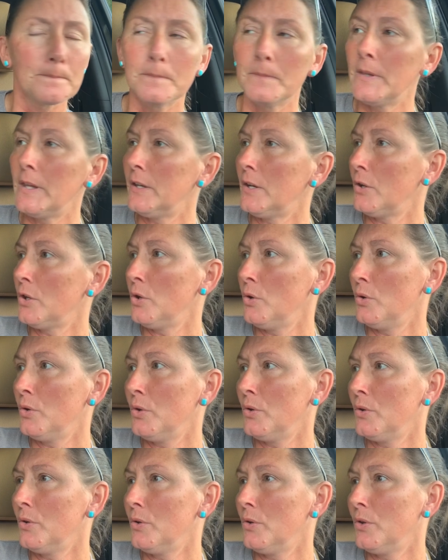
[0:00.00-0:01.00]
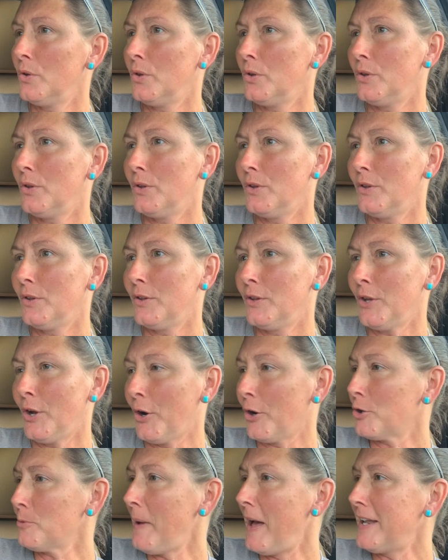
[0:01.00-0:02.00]
you know, you you
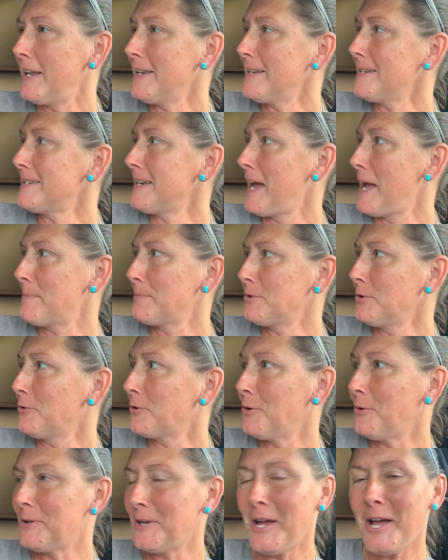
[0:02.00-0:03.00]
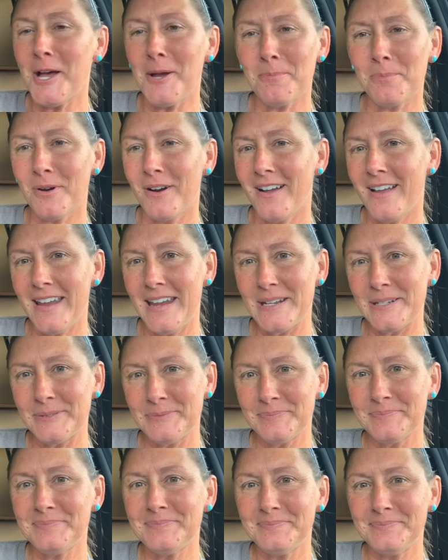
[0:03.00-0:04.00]
heard about end times growing up, right?
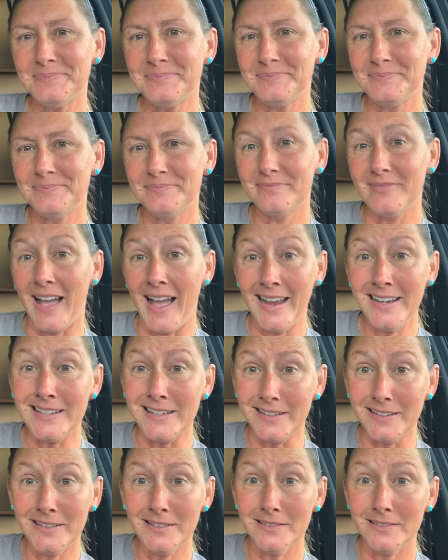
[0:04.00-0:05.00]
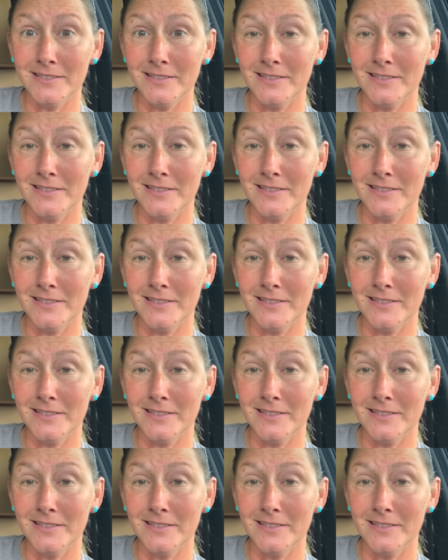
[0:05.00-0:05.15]
I did.